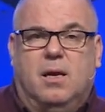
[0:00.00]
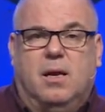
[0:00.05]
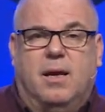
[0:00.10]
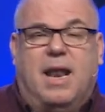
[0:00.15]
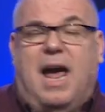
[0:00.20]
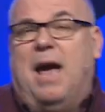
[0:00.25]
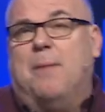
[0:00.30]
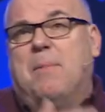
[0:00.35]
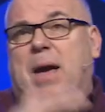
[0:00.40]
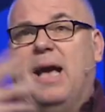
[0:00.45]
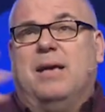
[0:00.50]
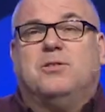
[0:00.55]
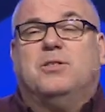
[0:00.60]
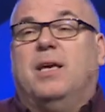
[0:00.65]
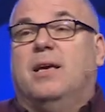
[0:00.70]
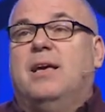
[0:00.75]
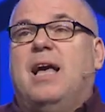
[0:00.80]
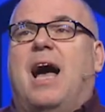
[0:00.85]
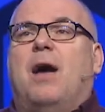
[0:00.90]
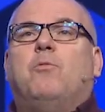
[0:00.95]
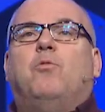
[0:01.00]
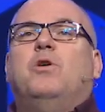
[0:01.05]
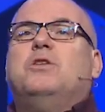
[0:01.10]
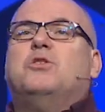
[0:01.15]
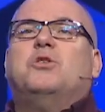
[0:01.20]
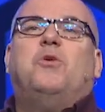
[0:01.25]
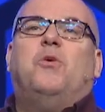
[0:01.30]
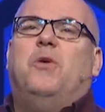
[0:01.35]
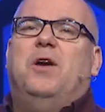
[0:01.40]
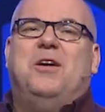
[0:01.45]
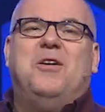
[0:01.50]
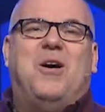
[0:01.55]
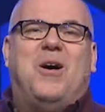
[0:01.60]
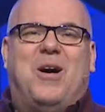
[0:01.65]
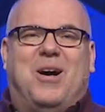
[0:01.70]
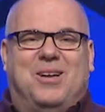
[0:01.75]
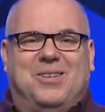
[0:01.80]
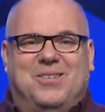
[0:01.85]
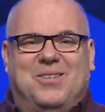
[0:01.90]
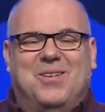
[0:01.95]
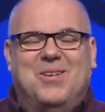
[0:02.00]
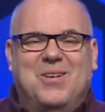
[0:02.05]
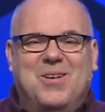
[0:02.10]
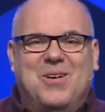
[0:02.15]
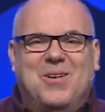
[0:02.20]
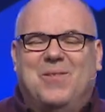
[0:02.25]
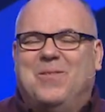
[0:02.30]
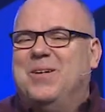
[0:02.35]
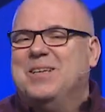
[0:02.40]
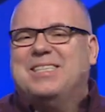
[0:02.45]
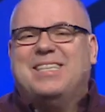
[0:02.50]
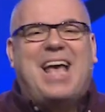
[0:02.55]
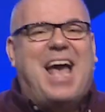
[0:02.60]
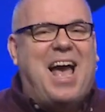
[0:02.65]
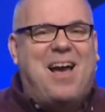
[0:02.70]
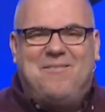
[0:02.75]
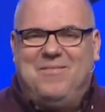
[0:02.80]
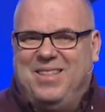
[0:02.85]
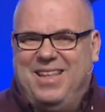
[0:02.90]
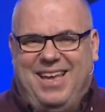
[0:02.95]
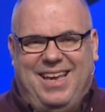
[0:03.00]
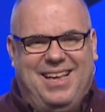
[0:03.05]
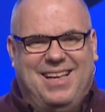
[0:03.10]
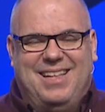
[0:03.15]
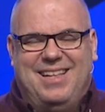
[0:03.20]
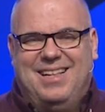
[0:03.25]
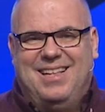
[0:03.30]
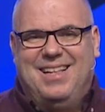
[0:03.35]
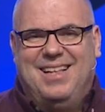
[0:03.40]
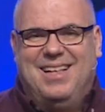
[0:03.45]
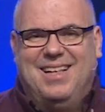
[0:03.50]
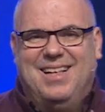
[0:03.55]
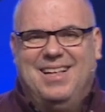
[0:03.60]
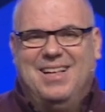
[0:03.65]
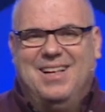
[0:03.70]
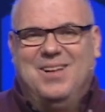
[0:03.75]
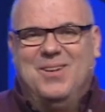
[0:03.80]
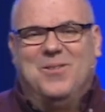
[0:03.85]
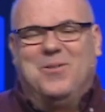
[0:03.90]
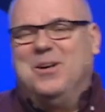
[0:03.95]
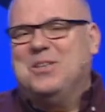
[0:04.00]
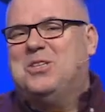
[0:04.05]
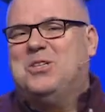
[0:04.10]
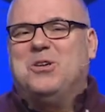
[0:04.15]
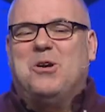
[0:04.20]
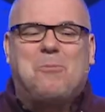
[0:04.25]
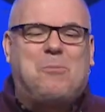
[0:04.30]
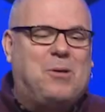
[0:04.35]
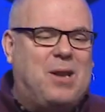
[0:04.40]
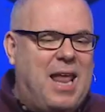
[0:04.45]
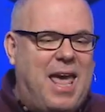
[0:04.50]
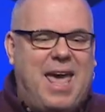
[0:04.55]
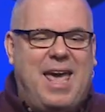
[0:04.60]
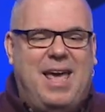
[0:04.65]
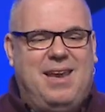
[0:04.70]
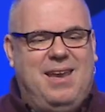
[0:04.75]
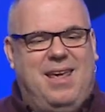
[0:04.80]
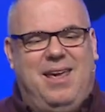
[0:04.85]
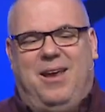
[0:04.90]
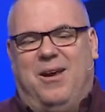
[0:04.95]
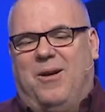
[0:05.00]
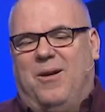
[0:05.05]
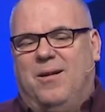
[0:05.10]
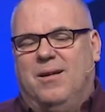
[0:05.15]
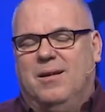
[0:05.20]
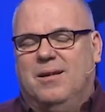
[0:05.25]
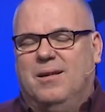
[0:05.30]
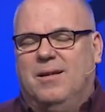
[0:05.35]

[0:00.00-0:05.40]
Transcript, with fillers: And I'm asking God, what's going on? What's happening? What's your plan here?